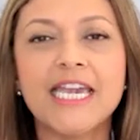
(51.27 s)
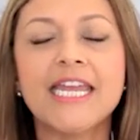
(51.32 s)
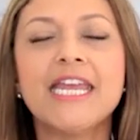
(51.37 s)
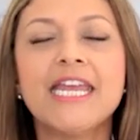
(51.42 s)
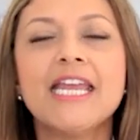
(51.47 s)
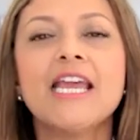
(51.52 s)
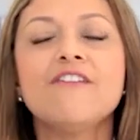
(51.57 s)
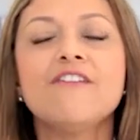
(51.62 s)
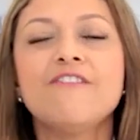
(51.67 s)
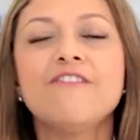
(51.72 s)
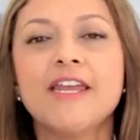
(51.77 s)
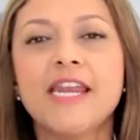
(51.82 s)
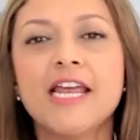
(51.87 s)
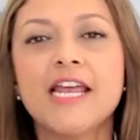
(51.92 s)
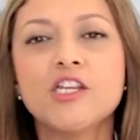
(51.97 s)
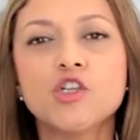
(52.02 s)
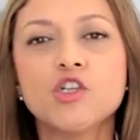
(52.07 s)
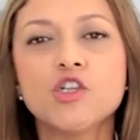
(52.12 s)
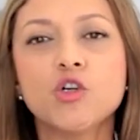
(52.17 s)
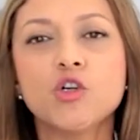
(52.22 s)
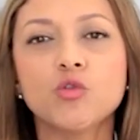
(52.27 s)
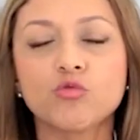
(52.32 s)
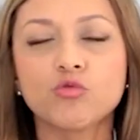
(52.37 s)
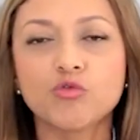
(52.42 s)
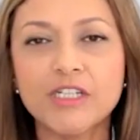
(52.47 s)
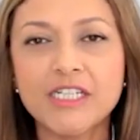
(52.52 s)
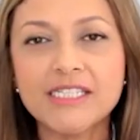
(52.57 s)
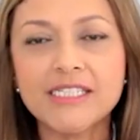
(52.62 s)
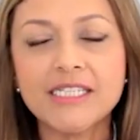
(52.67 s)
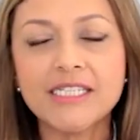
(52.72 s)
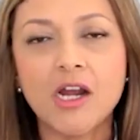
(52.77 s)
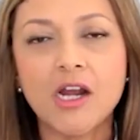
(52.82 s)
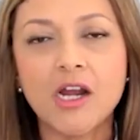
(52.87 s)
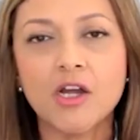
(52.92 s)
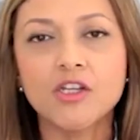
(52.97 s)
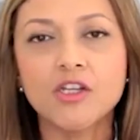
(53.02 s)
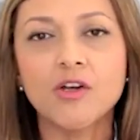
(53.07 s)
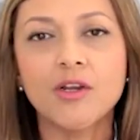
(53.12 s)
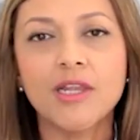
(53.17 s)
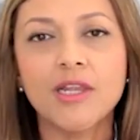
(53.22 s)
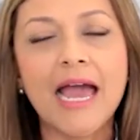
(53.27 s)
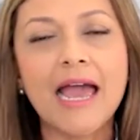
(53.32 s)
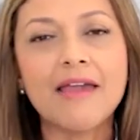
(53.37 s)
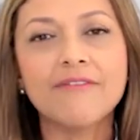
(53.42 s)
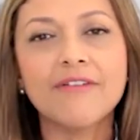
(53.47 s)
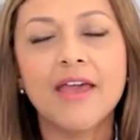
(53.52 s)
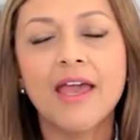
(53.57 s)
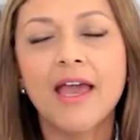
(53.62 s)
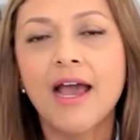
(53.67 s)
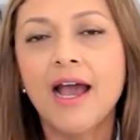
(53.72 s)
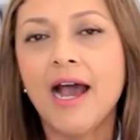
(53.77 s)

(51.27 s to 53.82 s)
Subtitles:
getting a financial reset on your life.